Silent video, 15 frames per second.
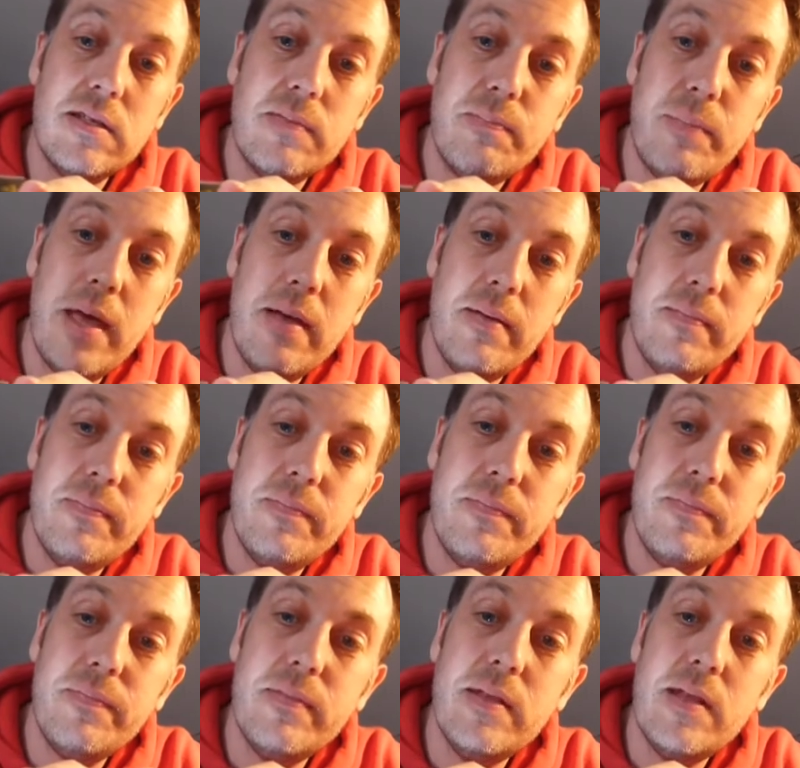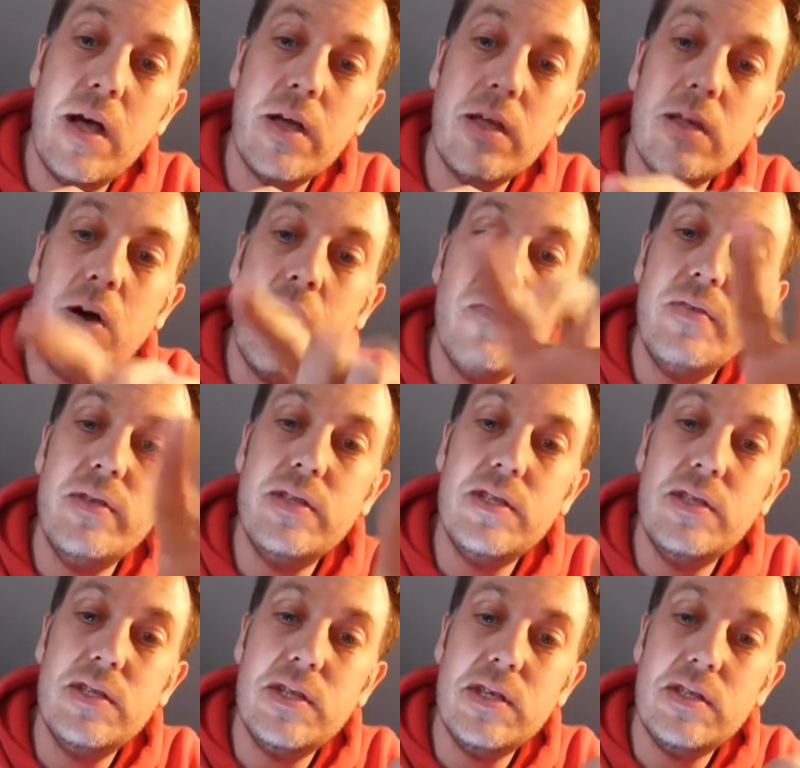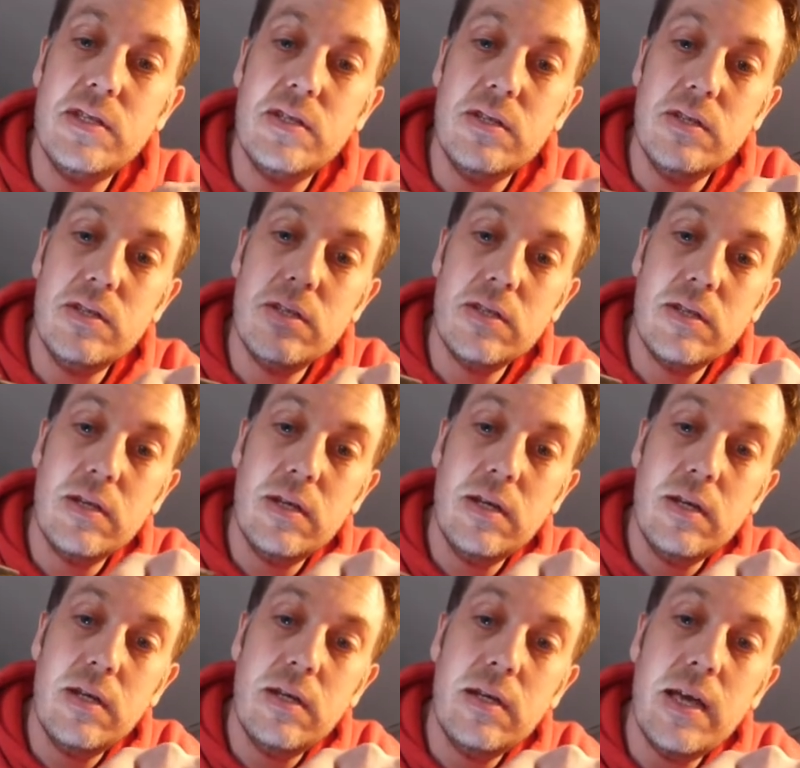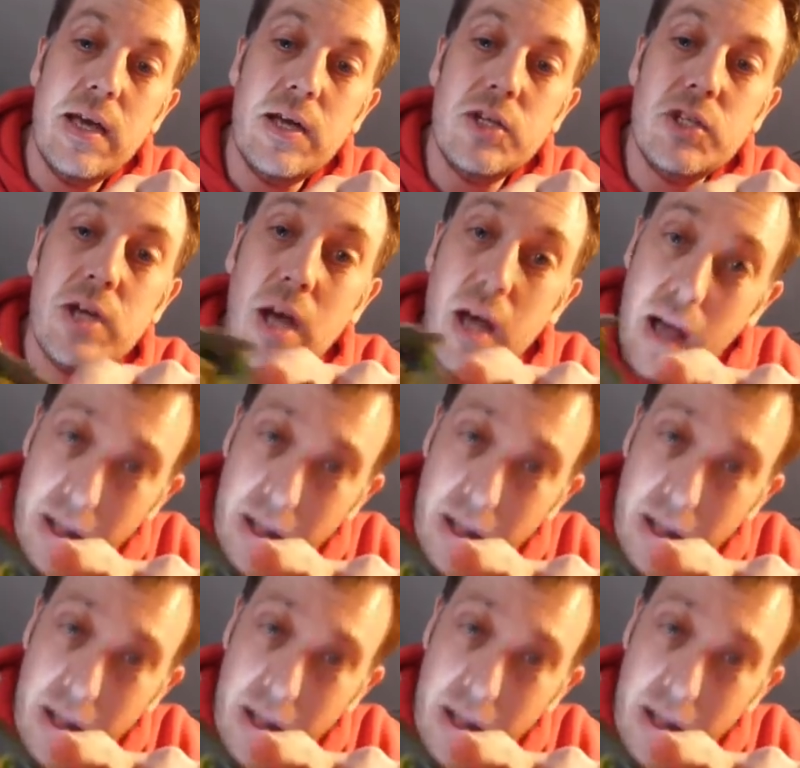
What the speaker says: a bit like off into the distance-ish.